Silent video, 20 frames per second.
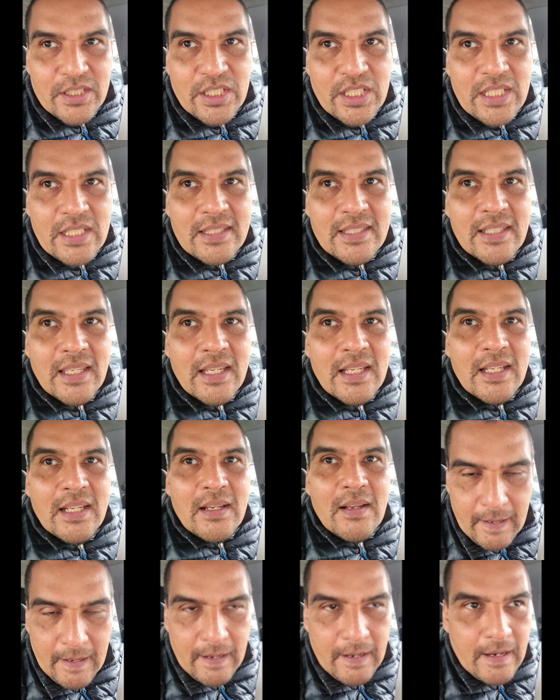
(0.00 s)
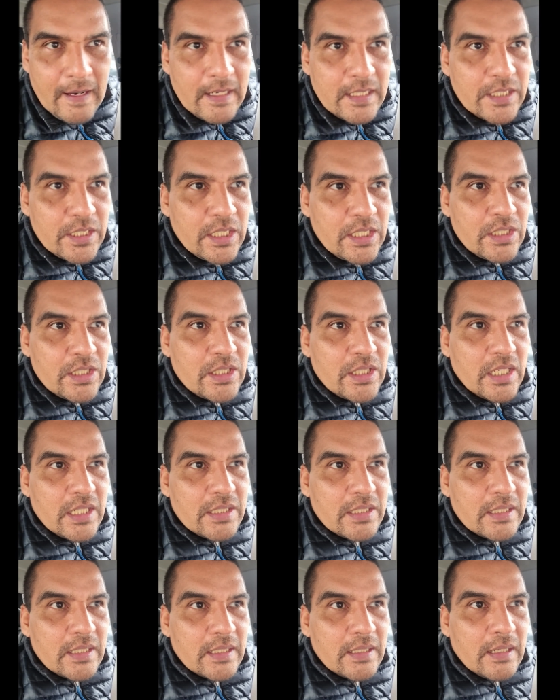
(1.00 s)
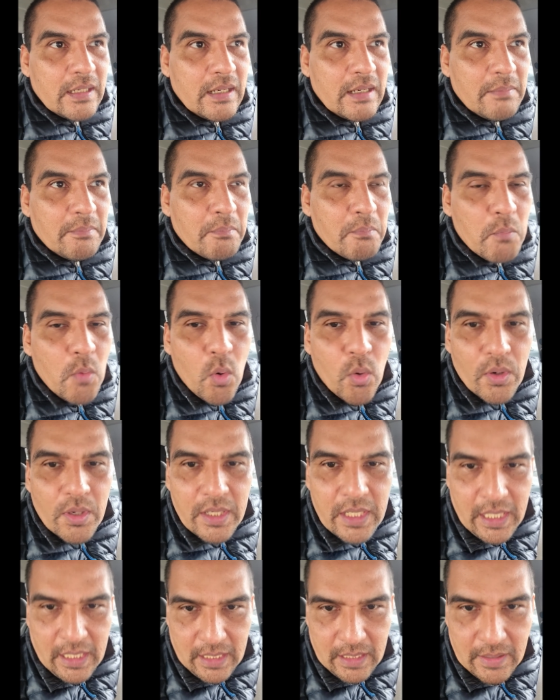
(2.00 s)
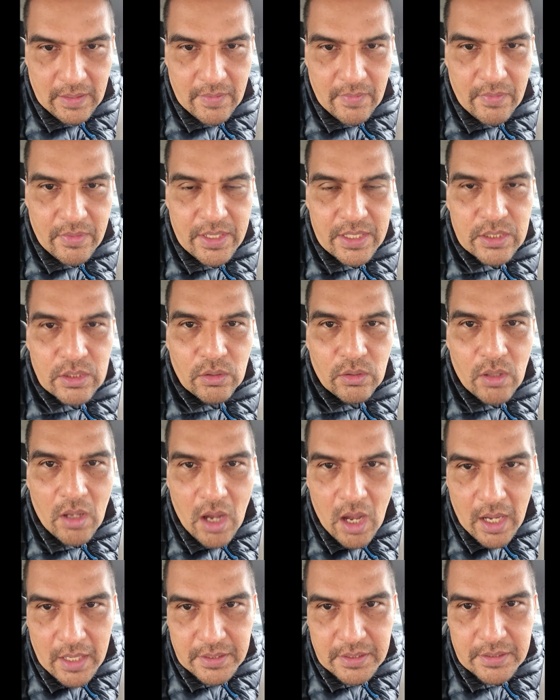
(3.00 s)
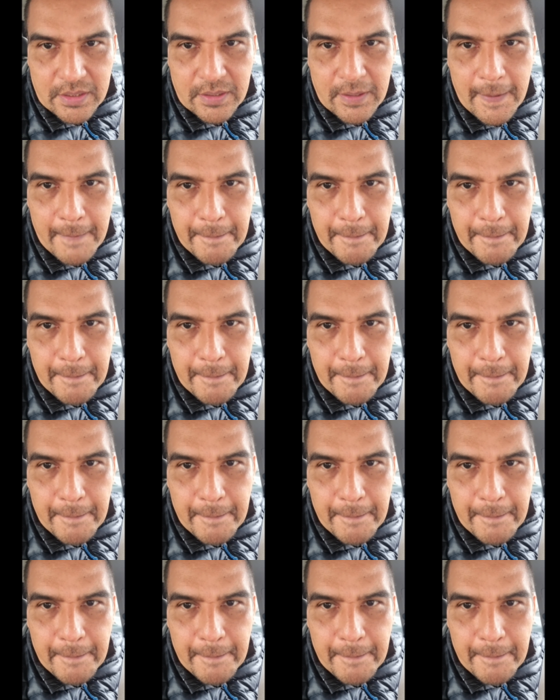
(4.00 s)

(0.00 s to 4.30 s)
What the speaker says: She's just mourning this loss.